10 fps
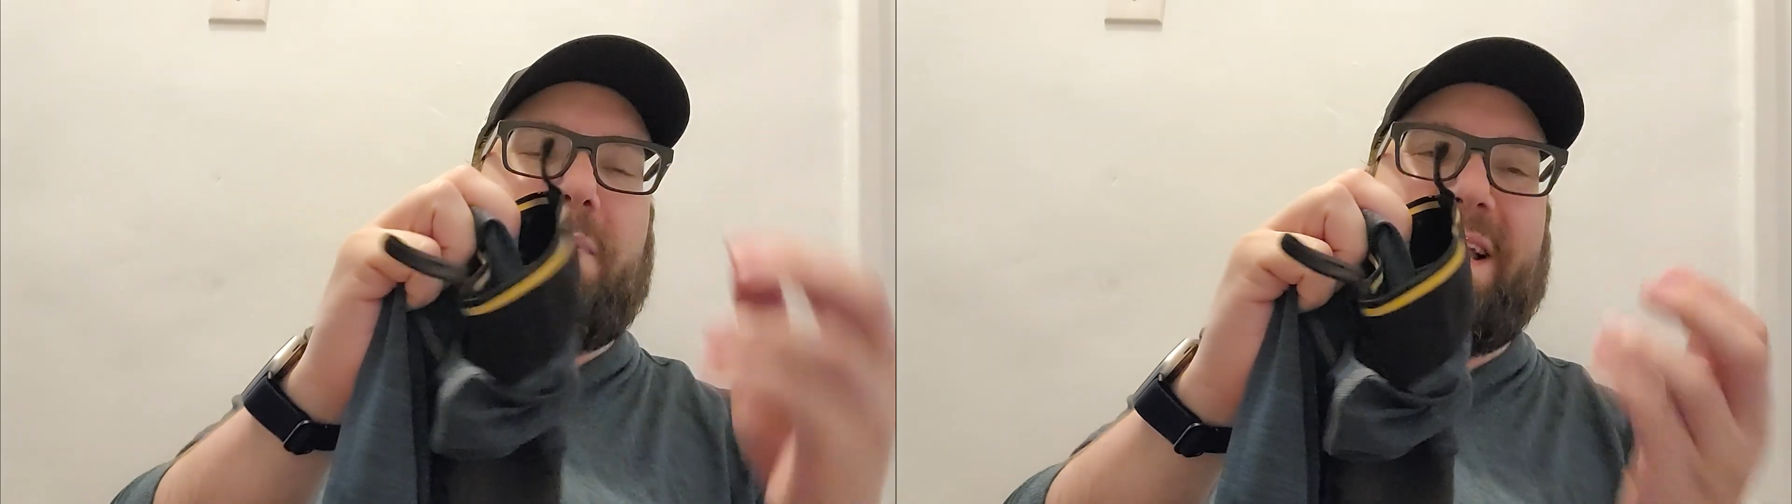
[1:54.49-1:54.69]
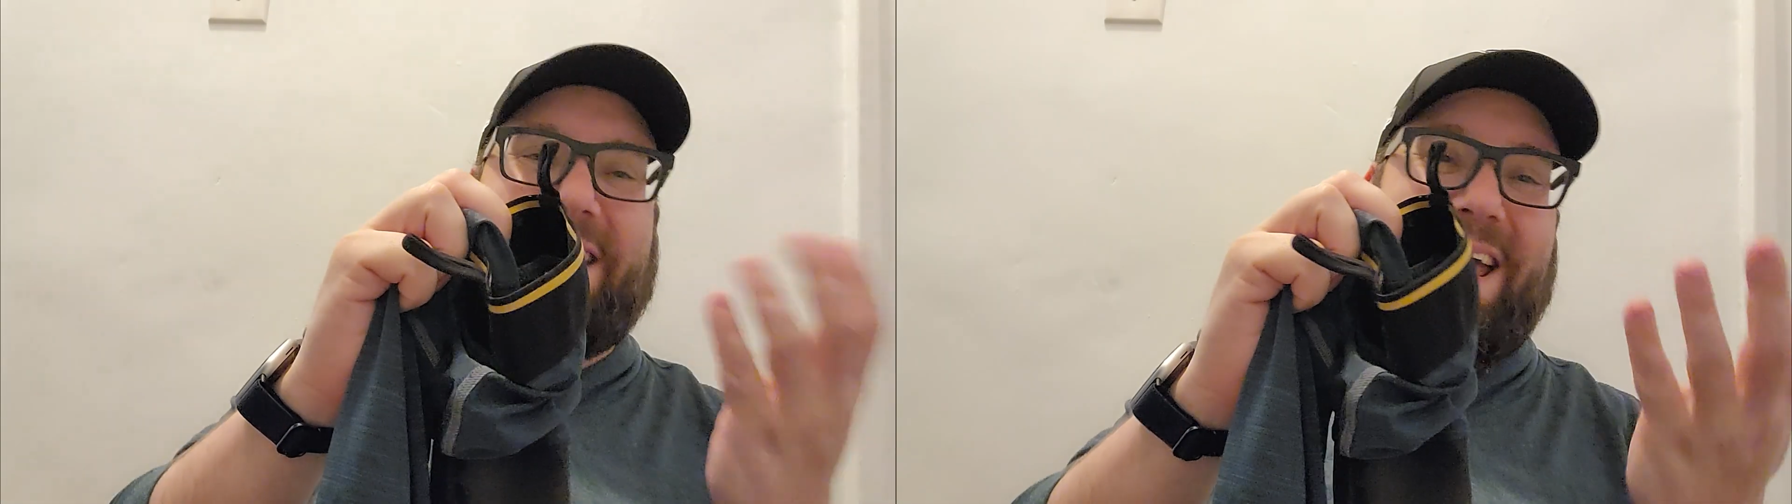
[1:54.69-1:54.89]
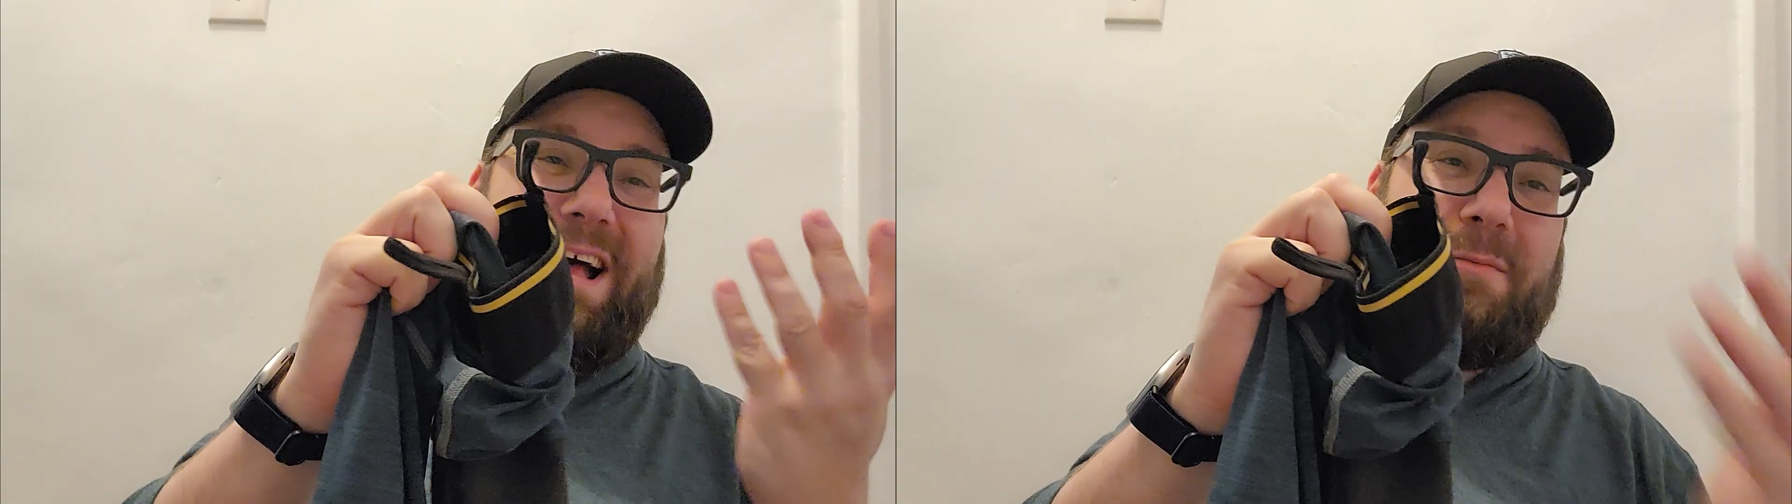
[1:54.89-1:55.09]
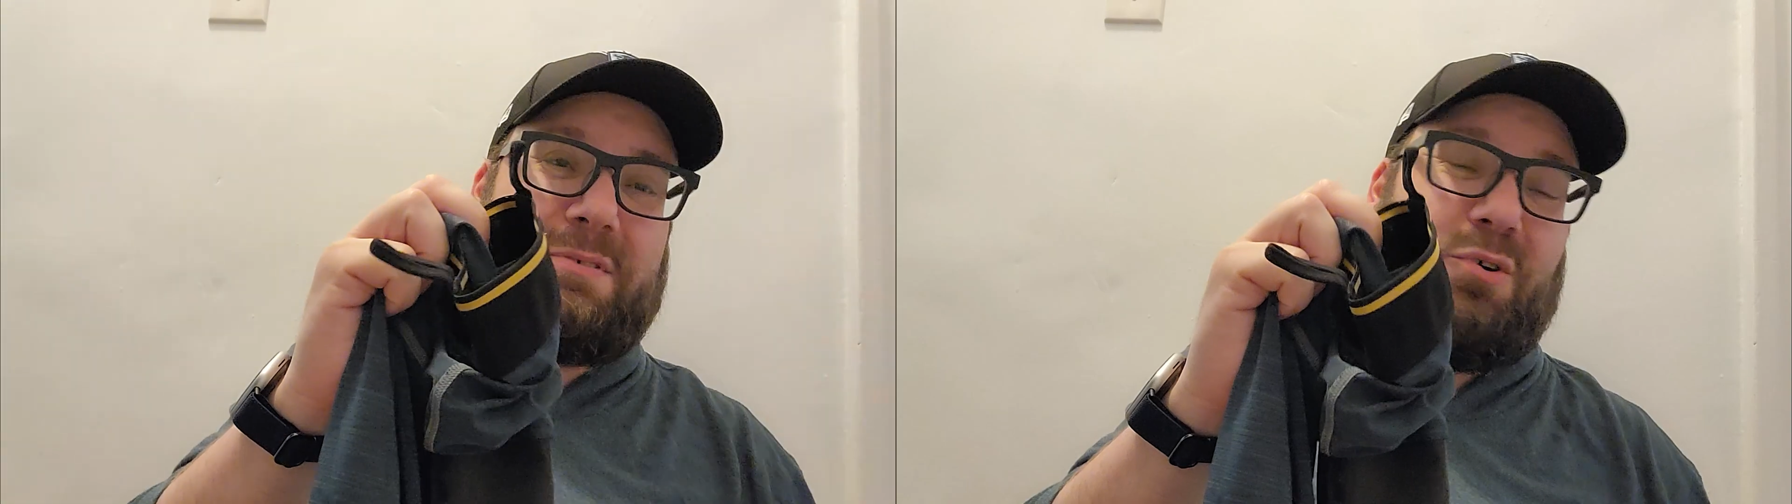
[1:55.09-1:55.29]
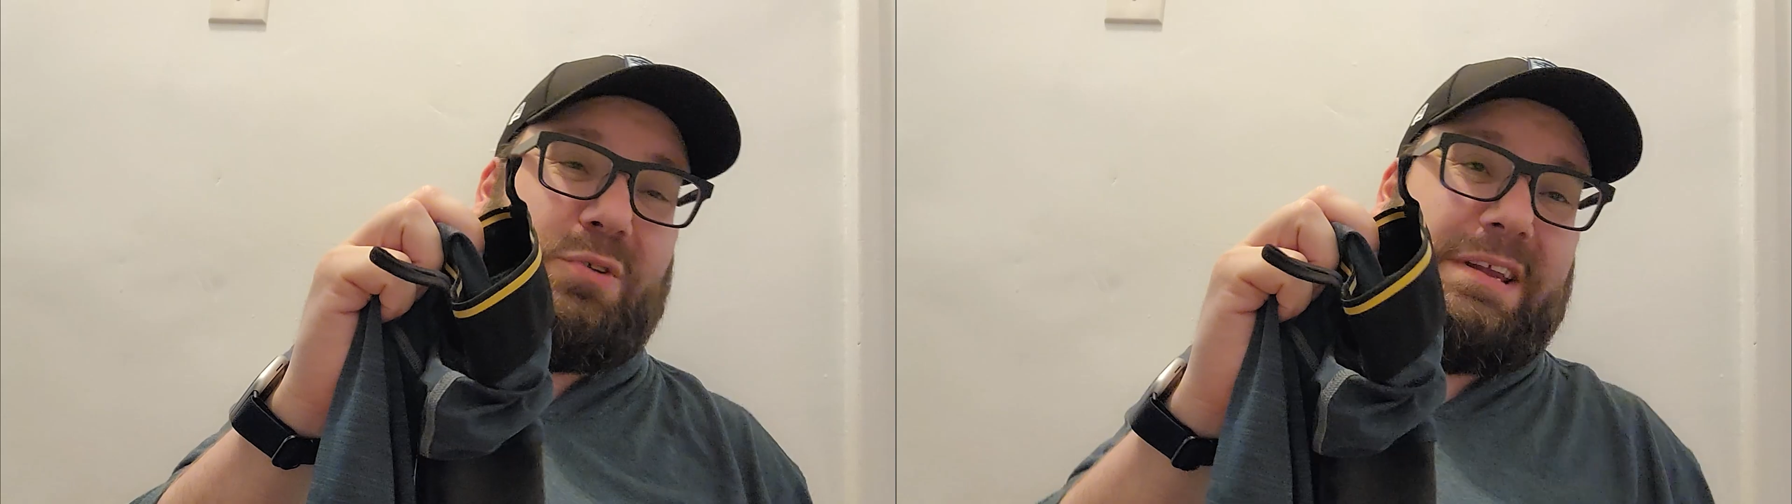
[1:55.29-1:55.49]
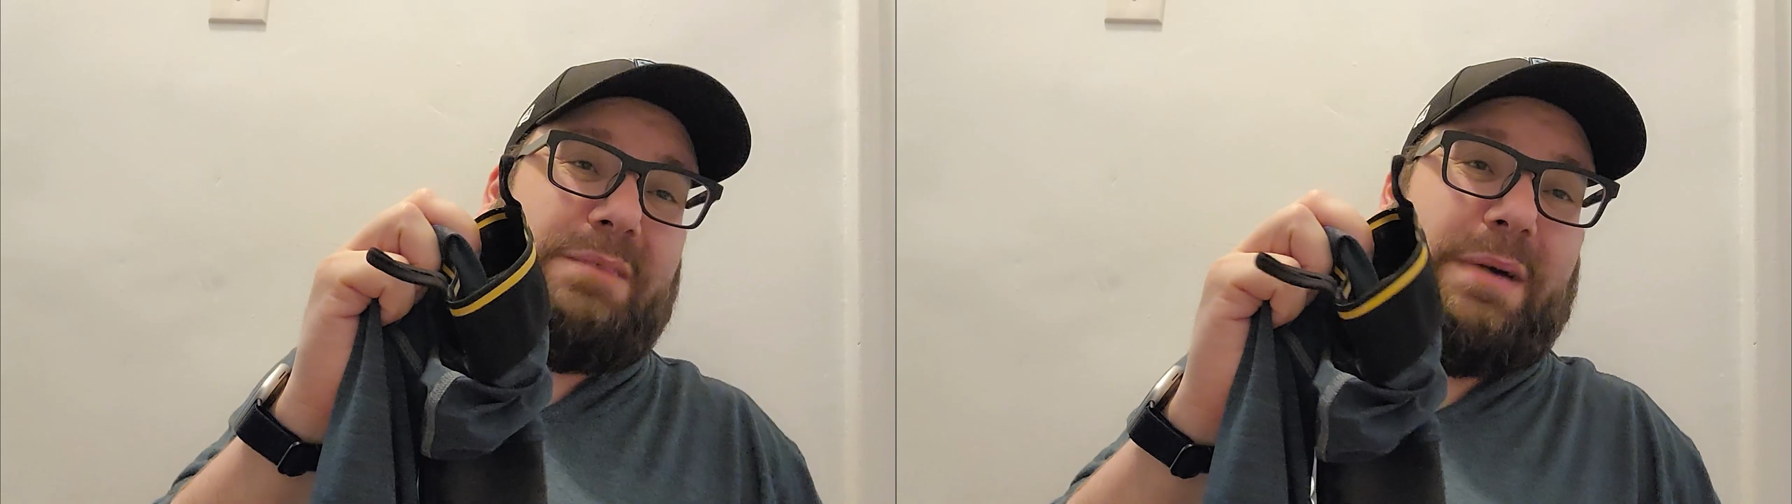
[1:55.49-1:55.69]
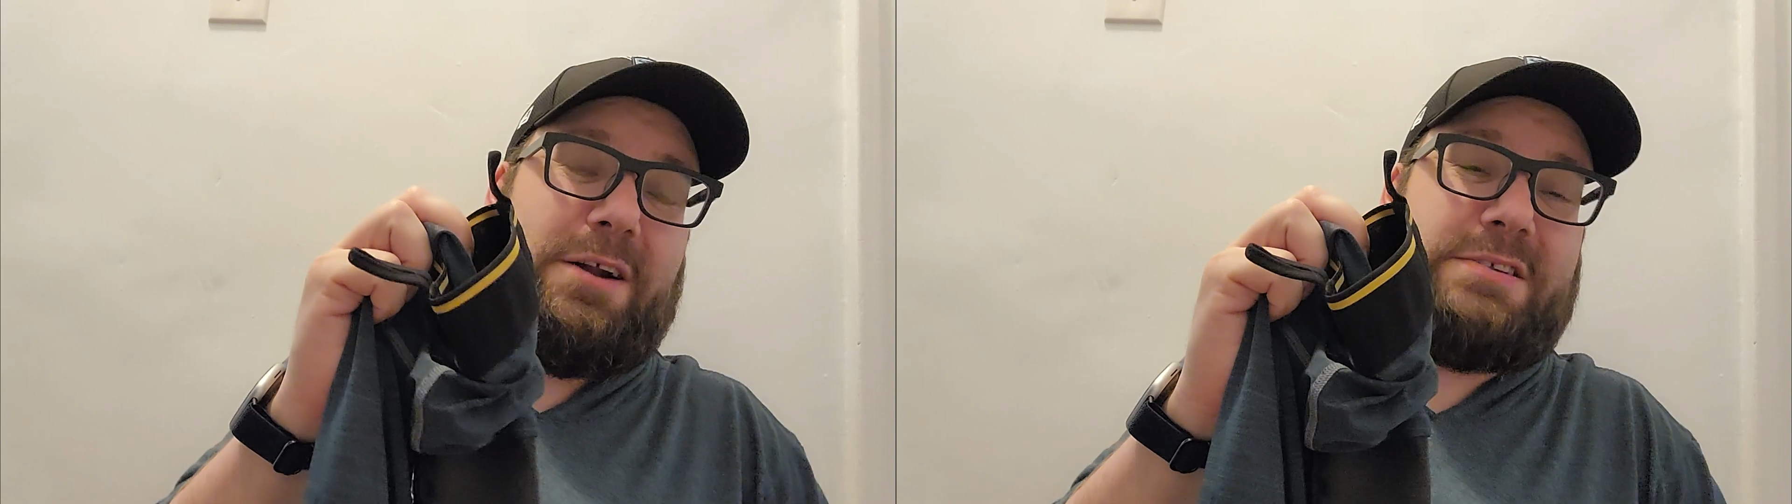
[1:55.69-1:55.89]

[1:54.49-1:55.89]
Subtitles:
Like, that helps hold it in better.